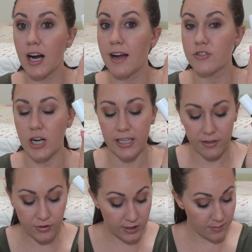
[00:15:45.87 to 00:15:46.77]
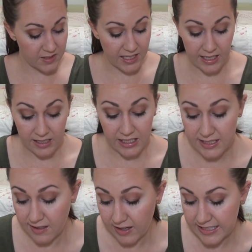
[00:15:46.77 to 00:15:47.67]
I've tried it a few times and
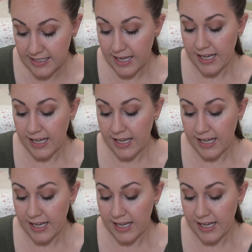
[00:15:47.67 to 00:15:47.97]
it's nice.